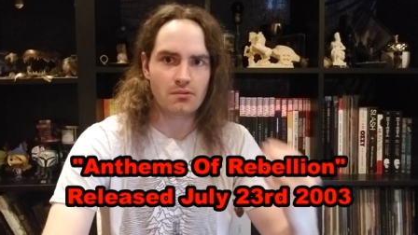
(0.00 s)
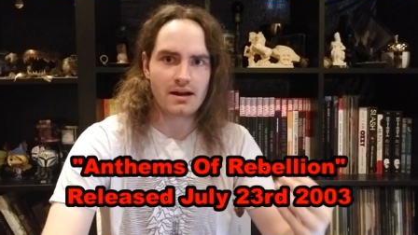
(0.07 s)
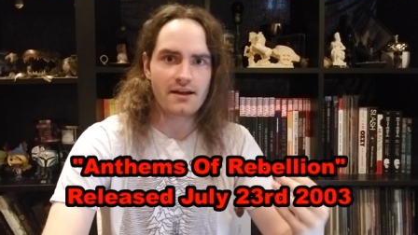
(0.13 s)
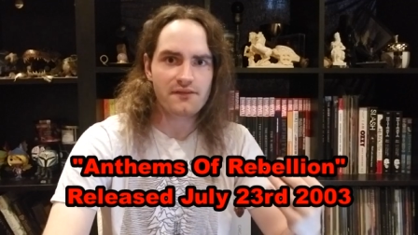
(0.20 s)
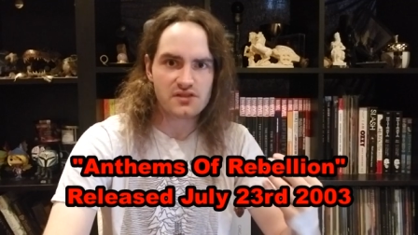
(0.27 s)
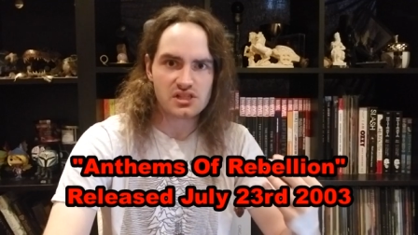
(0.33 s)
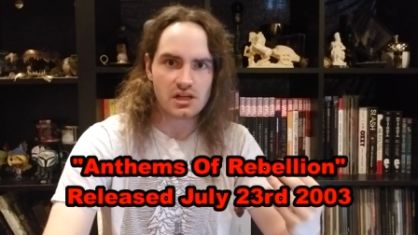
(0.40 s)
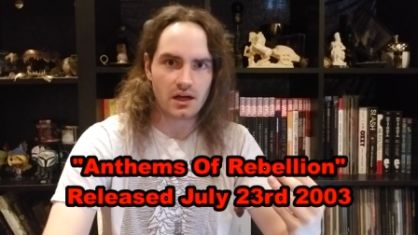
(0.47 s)

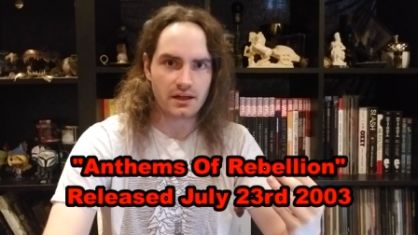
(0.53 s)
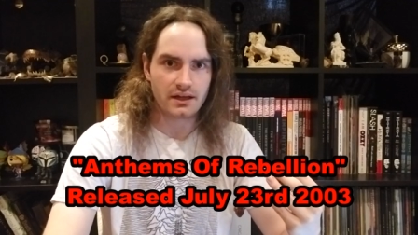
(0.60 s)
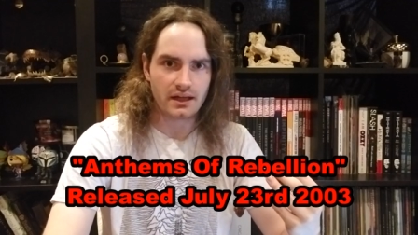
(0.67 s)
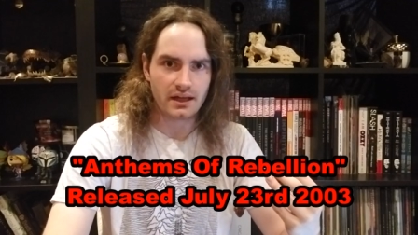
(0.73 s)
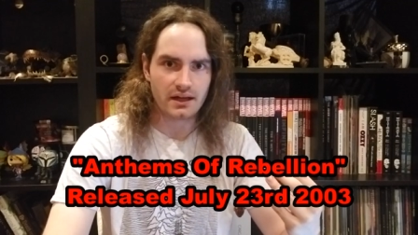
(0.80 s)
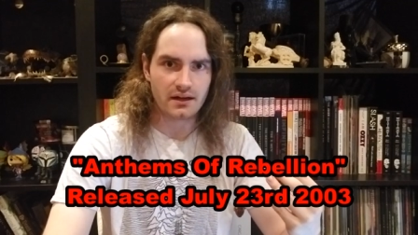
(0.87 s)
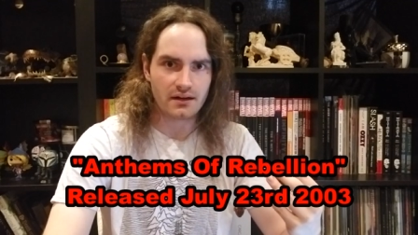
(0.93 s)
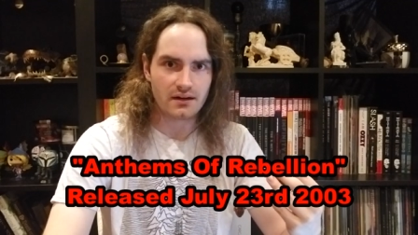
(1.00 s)
riffs on
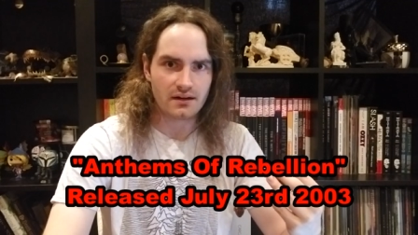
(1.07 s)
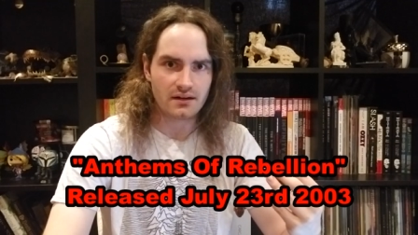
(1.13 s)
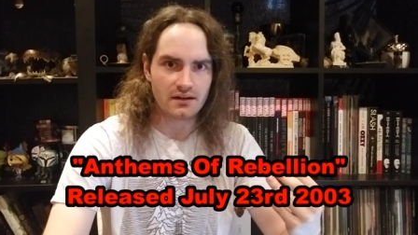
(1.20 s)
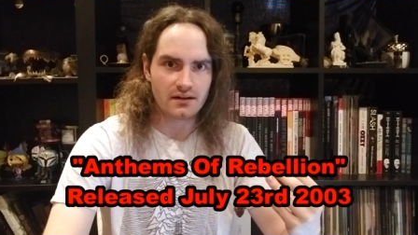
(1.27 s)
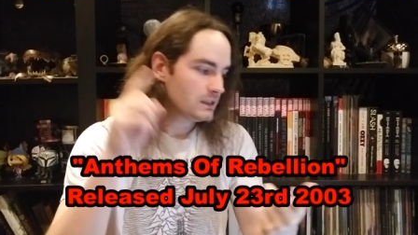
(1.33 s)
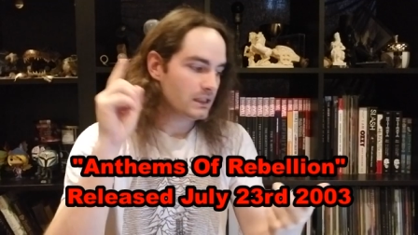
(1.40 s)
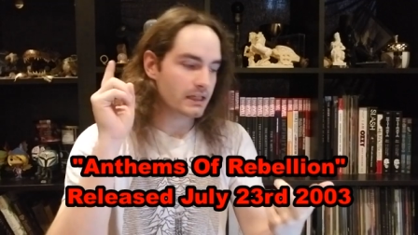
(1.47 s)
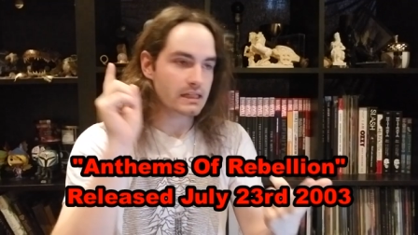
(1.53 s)
here
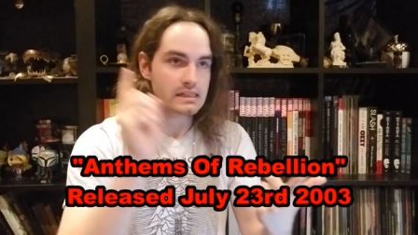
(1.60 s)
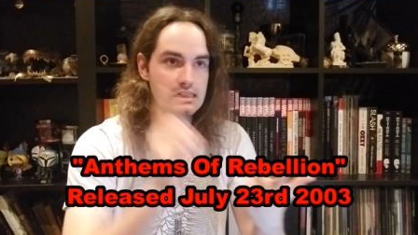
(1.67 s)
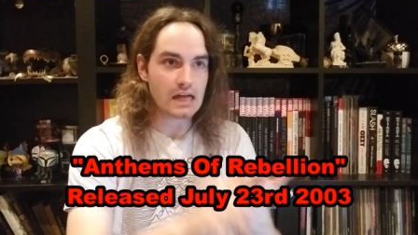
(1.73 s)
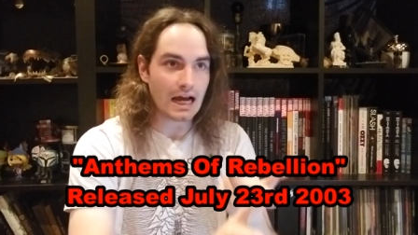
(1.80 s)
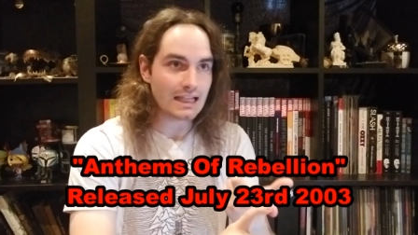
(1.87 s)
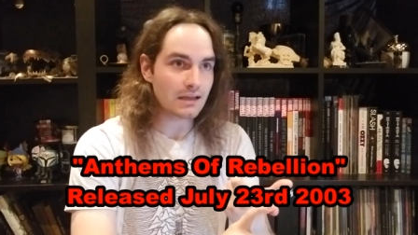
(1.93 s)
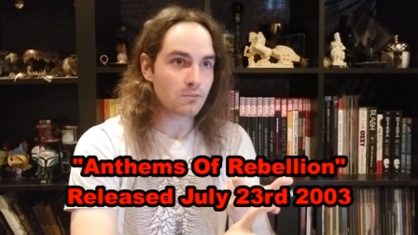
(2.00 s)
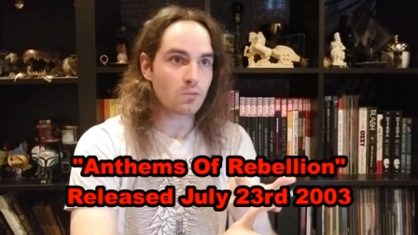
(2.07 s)
like
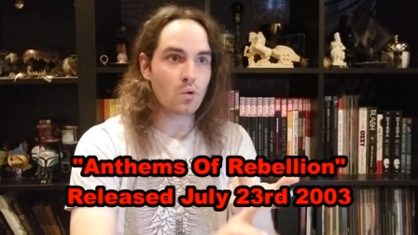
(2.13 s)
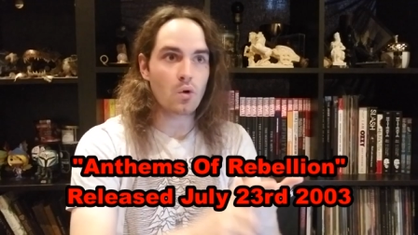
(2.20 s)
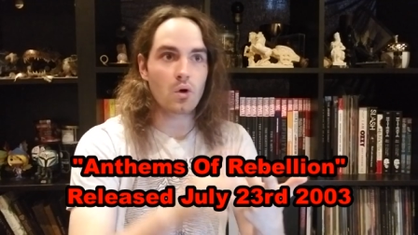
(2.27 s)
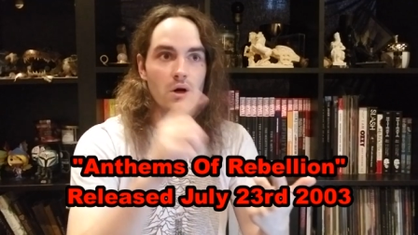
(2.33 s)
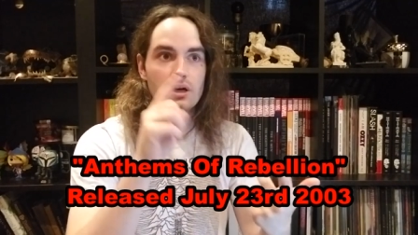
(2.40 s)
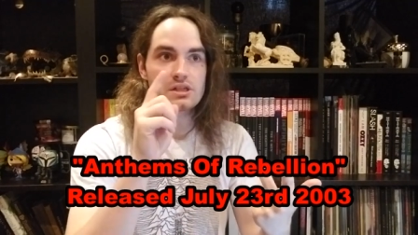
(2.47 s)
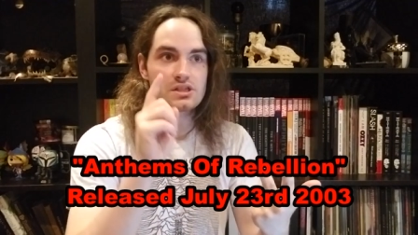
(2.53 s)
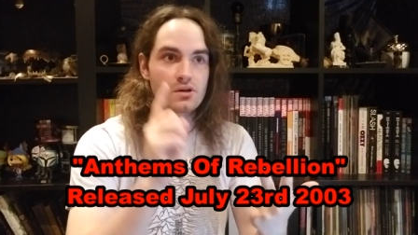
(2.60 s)
Silent
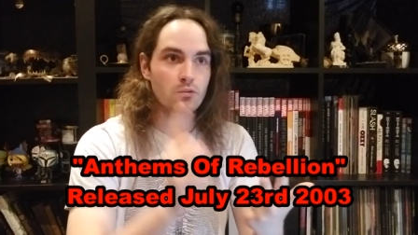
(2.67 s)
Wars,